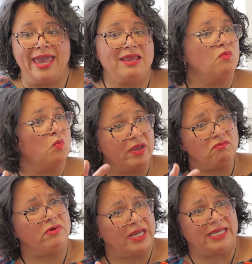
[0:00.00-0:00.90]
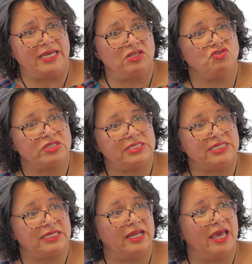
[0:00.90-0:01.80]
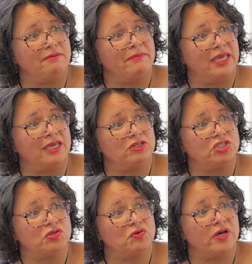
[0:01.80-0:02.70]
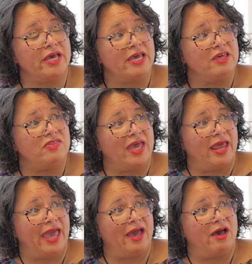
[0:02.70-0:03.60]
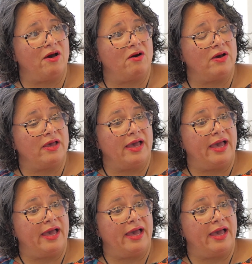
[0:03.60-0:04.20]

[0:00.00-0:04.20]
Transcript: and we're really interested in making sure that our